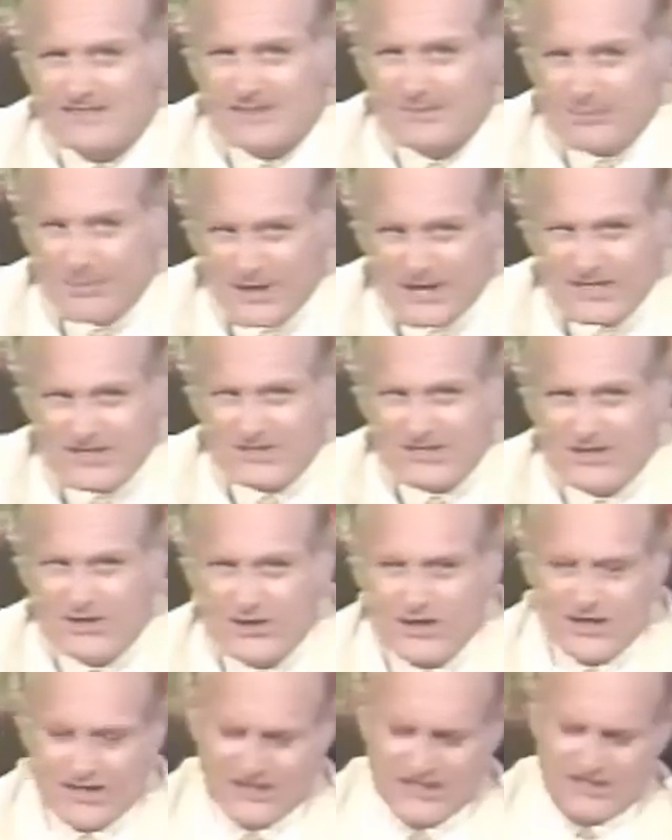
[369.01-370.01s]
the place you're
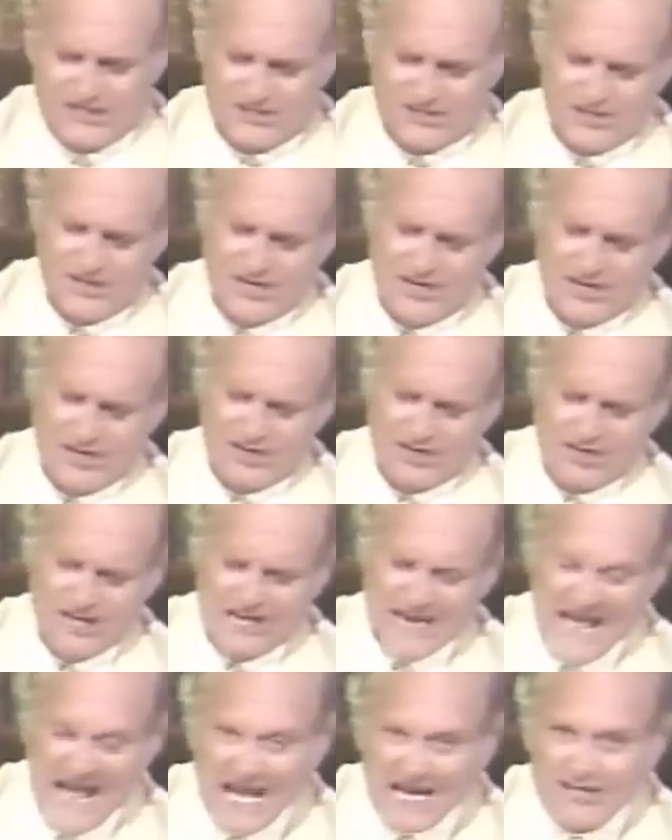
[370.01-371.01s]
going to get your haircut,
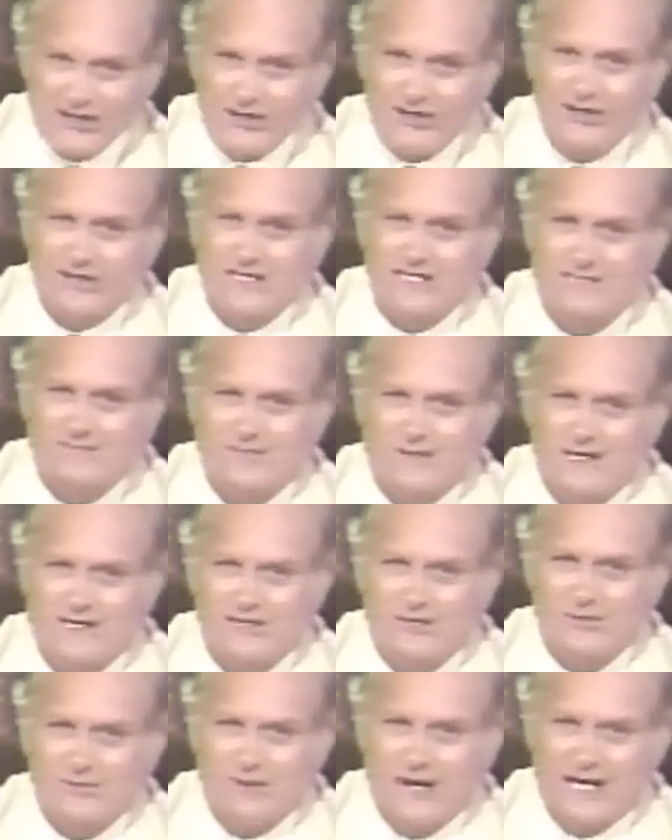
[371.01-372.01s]
how you're going to spend
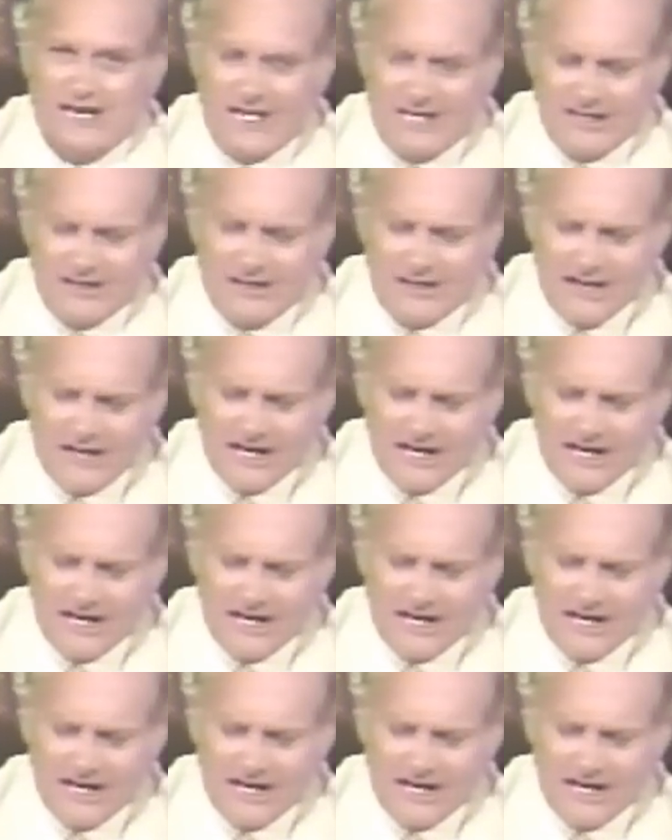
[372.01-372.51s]
your money.